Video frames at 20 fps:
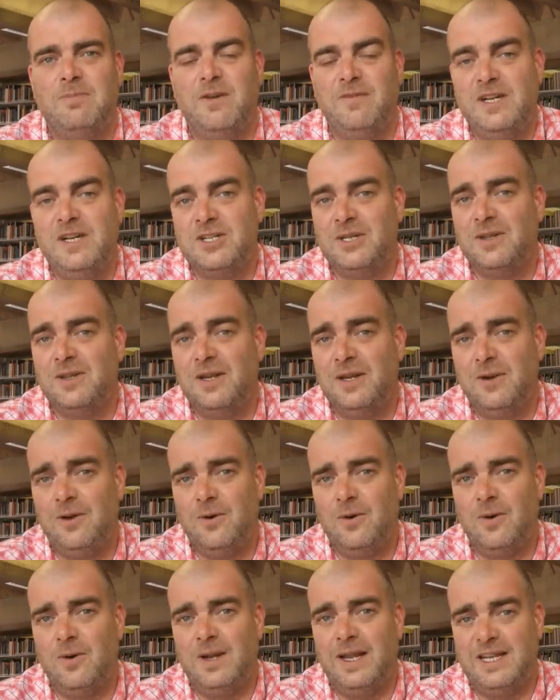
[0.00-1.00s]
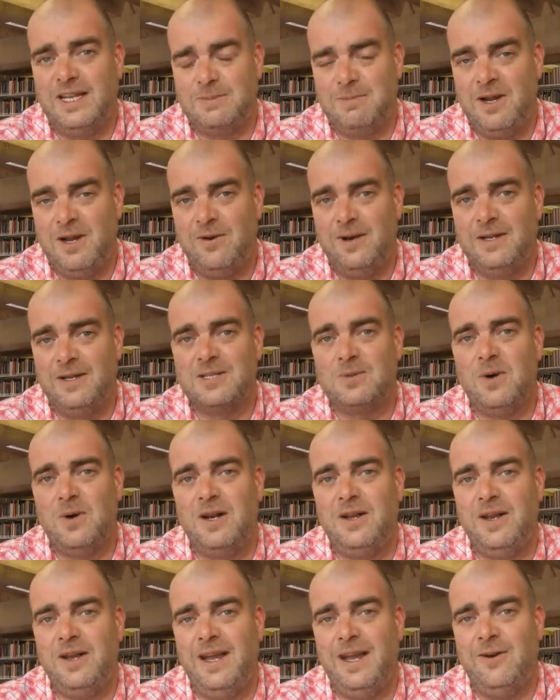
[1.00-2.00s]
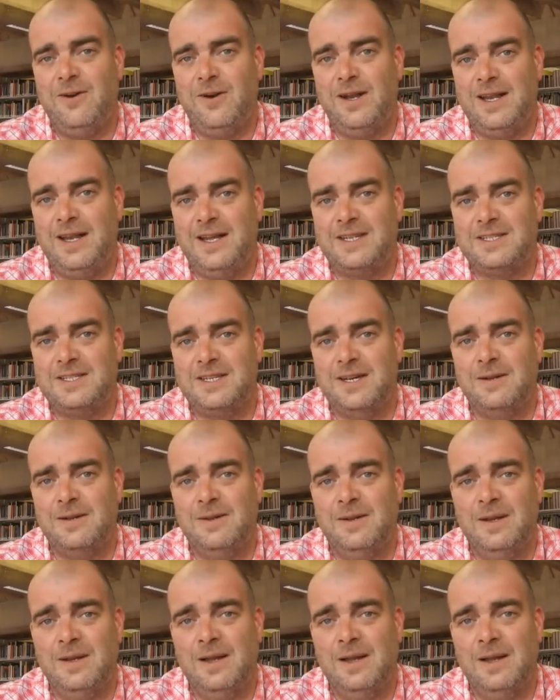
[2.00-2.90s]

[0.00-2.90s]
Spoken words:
provision that you'll experience while you're here at Leicester.